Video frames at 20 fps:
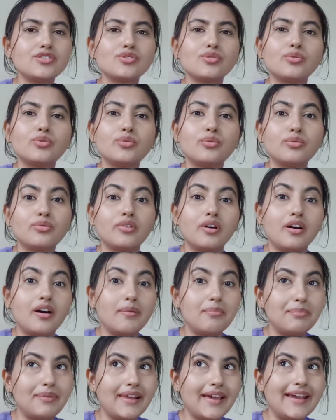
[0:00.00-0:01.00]
So
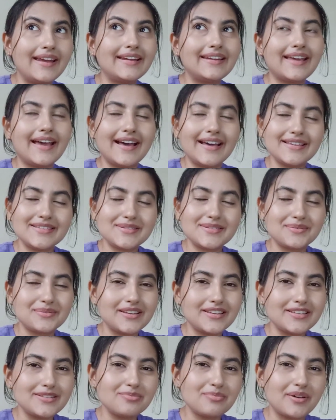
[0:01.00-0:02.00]
apply it as
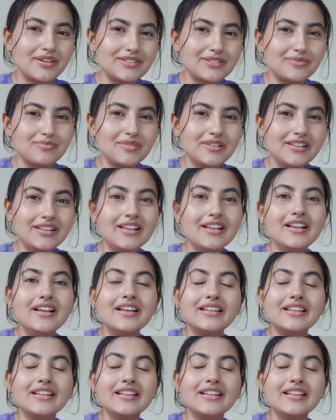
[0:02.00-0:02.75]
soon as possible.